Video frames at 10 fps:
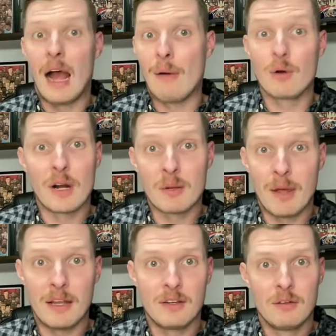I would
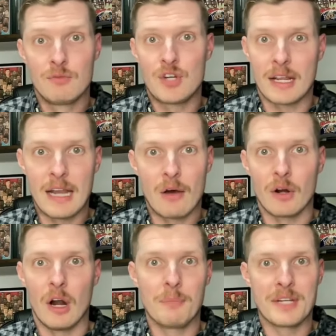recommend checking out
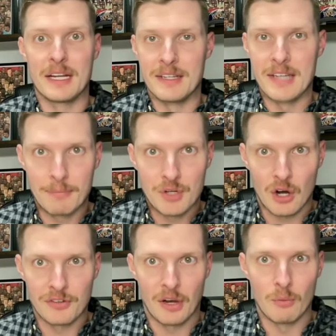our updated depth
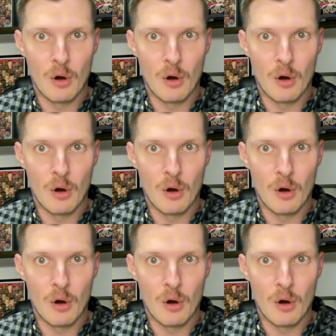charts at